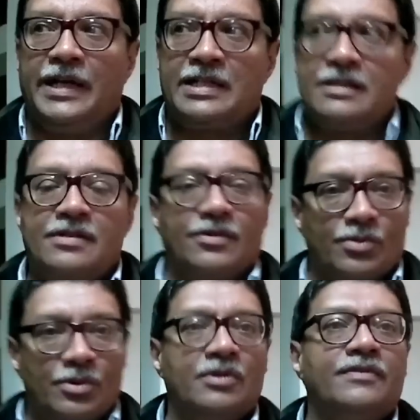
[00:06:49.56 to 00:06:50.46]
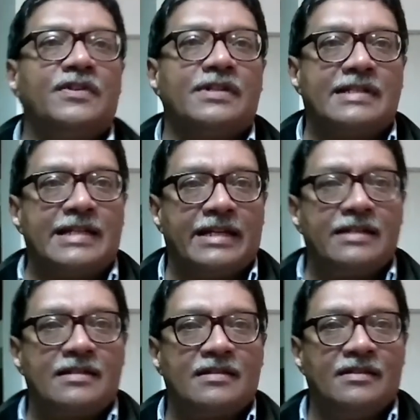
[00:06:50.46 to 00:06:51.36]
It is the role of the
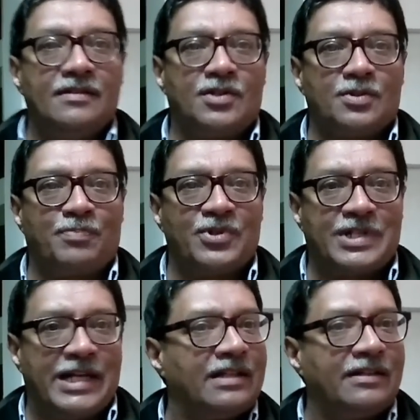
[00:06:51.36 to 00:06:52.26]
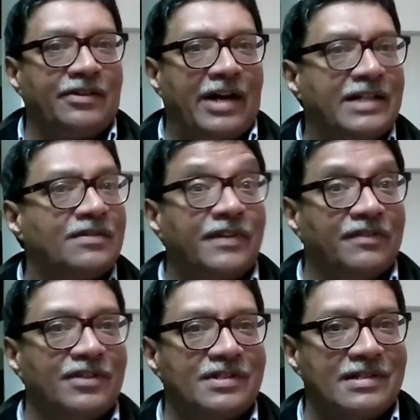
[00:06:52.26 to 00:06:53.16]
state to protect the right of
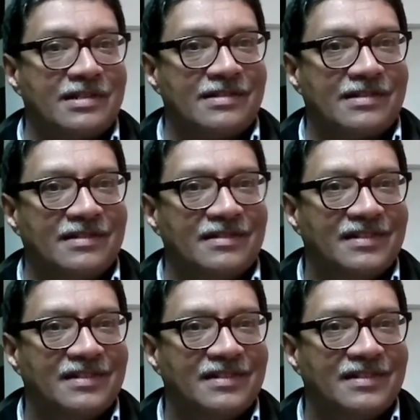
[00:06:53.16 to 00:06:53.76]
every citizen.